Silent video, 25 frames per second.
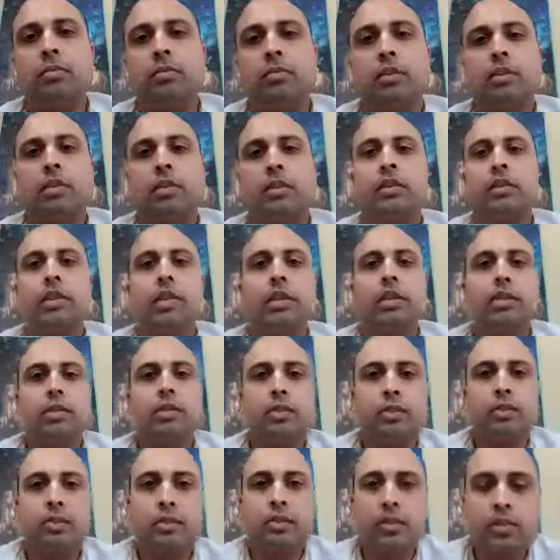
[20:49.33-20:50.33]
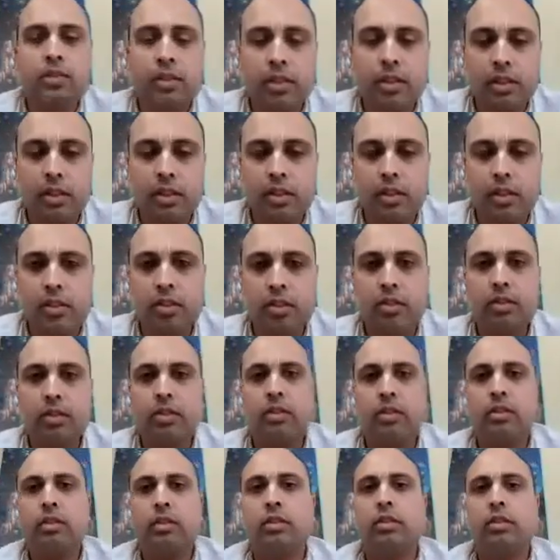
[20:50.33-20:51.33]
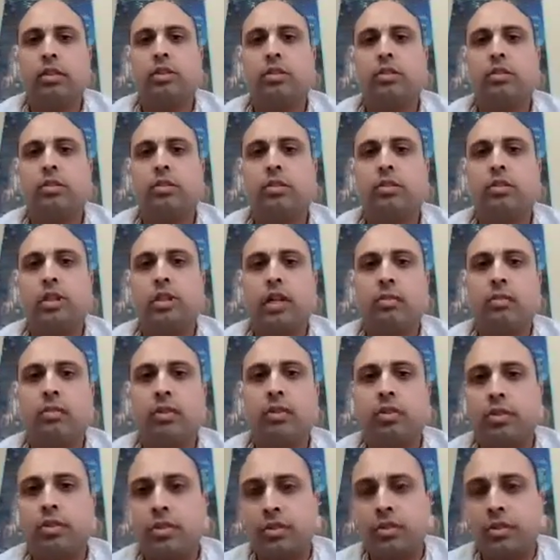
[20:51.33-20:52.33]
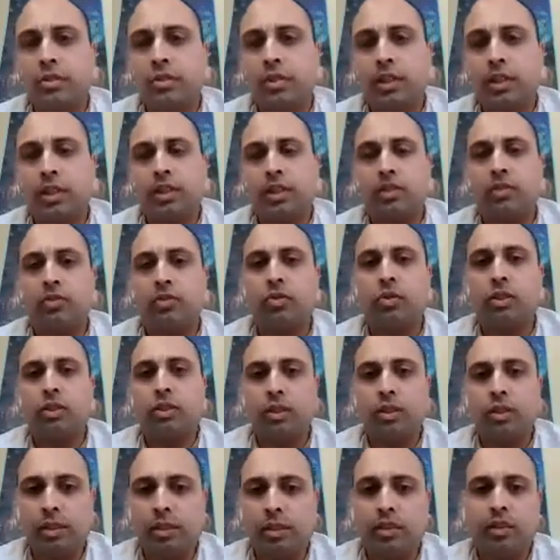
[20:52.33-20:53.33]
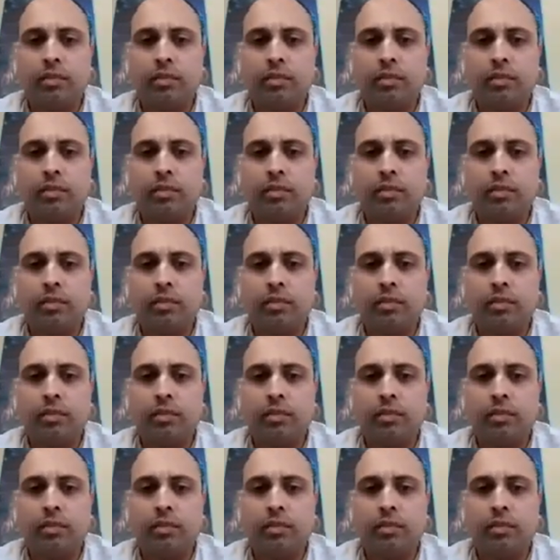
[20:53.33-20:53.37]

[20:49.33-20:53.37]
Canto 6, Chapter 2, text 14,